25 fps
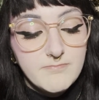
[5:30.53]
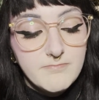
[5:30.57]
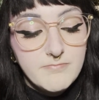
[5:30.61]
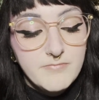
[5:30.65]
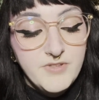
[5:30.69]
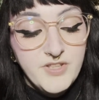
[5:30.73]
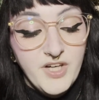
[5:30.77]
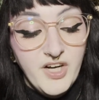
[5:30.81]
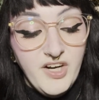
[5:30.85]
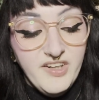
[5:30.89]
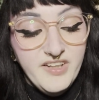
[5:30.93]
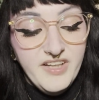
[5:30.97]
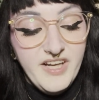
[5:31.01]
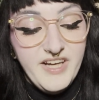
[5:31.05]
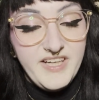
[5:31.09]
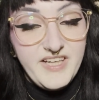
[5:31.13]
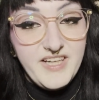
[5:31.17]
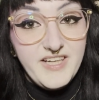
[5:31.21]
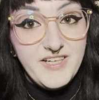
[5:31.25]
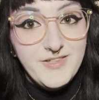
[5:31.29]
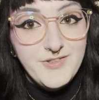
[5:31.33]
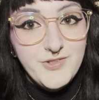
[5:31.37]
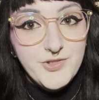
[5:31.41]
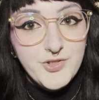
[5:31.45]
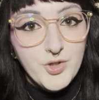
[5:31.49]
like
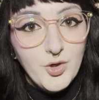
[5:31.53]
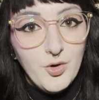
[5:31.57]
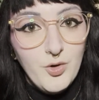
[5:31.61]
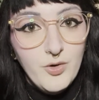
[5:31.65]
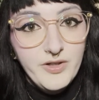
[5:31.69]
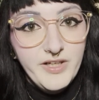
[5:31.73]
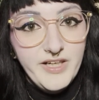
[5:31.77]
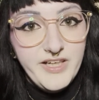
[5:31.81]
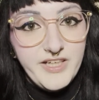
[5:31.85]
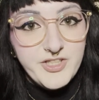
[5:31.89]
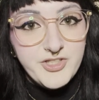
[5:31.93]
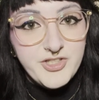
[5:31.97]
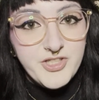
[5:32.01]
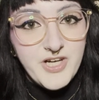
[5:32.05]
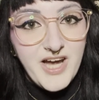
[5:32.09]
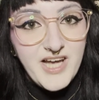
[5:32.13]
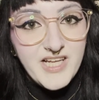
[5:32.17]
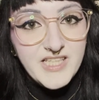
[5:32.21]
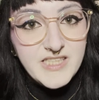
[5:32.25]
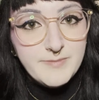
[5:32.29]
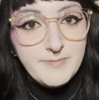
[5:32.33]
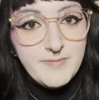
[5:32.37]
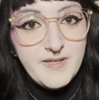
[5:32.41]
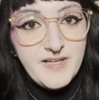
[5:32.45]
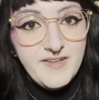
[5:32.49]
indolic
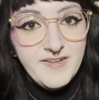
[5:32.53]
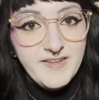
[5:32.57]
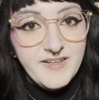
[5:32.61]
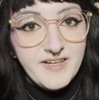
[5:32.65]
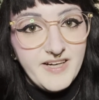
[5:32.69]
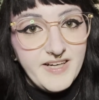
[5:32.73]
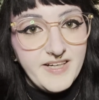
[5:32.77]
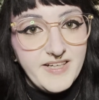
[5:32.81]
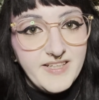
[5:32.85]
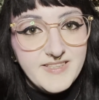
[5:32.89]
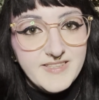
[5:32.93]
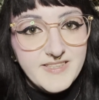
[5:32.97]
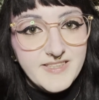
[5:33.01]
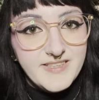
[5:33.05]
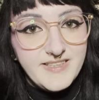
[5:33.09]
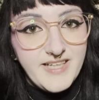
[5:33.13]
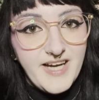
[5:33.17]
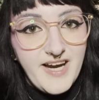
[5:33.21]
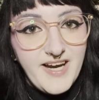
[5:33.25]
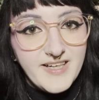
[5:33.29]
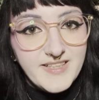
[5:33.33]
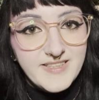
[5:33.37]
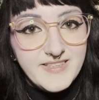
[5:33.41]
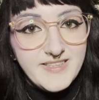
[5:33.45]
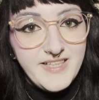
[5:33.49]
jasmine that I can
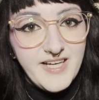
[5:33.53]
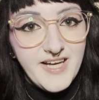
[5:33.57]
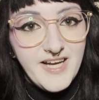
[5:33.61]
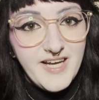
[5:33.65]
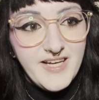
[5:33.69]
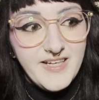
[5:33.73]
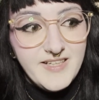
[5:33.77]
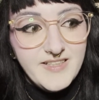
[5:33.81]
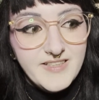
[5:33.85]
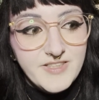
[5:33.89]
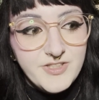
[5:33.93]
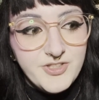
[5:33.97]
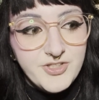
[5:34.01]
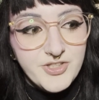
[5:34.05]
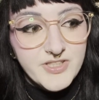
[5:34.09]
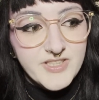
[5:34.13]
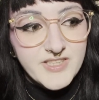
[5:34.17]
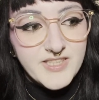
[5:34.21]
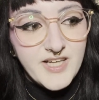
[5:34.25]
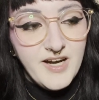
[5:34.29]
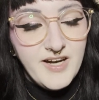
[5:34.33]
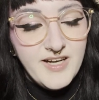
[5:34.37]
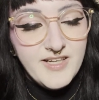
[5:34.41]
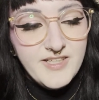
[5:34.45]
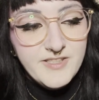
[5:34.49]
detect yet, just
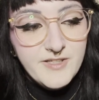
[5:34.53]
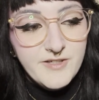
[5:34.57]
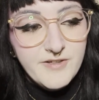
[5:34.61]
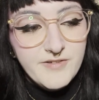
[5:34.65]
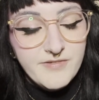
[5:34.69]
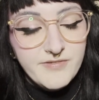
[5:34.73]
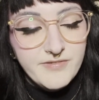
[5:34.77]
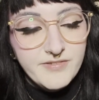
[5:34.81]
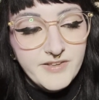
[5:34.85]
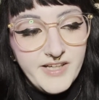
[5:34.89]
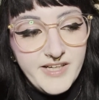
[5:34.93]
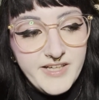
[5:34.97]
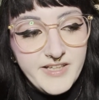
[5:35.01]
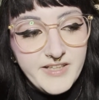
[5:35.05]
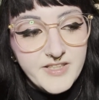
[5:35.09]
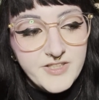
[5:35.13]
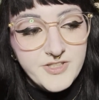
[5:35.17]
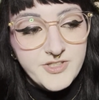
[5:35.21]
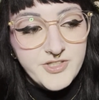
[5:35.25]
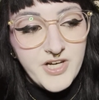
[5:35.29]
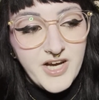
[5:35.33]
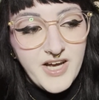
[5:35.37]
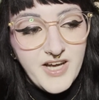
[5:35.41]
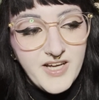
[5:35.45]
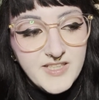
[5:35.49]
kind of like
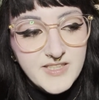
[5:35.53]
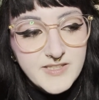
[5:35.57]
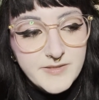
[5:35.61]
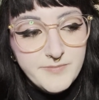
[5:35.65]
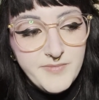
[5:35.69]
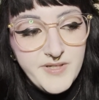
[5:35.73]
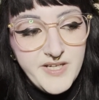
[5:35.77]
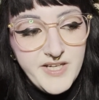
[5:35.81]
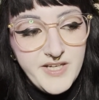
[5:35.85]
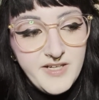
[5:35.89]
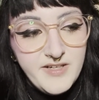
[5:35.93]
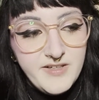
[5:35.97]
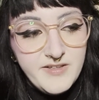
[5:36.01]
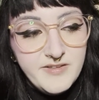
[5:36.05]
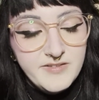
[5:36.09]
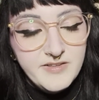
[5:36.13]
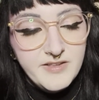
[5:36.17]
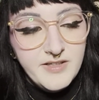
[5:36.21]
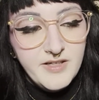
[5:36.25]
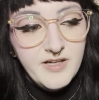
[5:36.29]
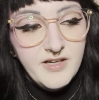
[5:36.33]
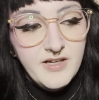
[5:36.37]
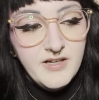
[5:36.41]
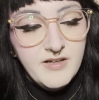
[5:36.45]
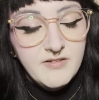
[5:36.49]
jasmine,
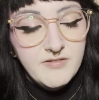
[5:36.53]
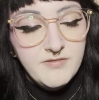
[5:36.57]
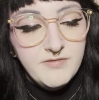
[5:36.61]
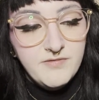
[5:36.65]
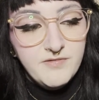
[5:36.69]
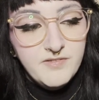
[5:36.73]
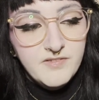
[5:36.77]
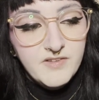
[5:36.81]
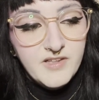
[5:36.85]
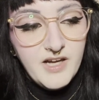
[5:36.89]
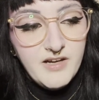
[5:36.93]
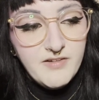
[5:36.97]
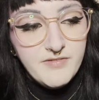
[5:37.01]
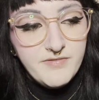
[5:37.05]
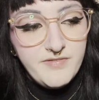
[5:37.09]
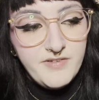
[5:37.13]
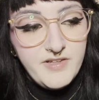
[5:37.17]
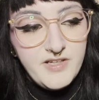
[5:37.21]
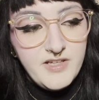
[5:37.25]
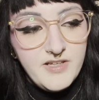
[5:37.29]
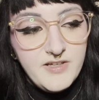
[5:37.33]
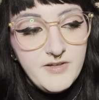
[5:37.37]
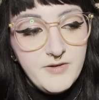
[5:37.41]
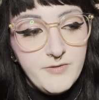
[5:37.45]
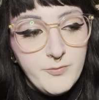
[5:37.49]

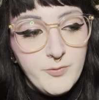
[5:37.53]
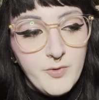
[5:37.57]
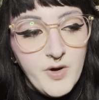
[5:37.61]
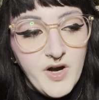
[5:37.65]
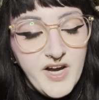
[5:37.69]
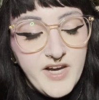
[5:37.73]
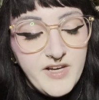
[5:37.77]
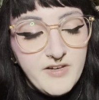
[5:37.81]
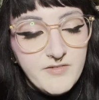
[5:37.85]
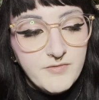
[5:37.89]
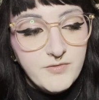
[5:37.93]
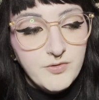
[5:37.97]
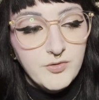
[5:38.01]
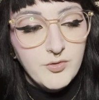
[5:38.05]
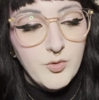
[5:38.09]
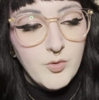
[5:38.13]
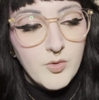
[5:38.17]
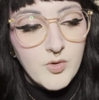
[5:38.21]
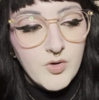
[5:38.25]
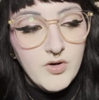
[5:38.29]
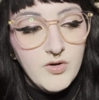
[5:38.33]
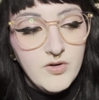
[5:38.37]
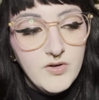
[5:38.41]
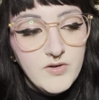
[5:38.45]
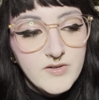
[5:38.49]
fluffy white
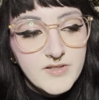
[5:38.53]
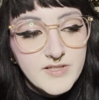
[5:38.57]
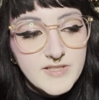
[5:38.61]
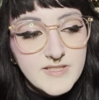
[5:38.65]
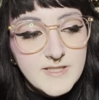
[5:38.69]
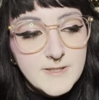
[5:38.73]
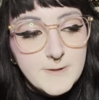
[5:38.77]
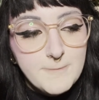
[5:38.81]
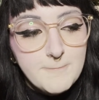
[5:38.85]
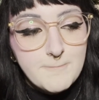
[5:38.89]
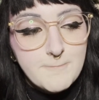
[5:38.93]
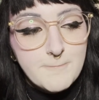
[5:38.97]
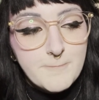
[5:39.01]
florals.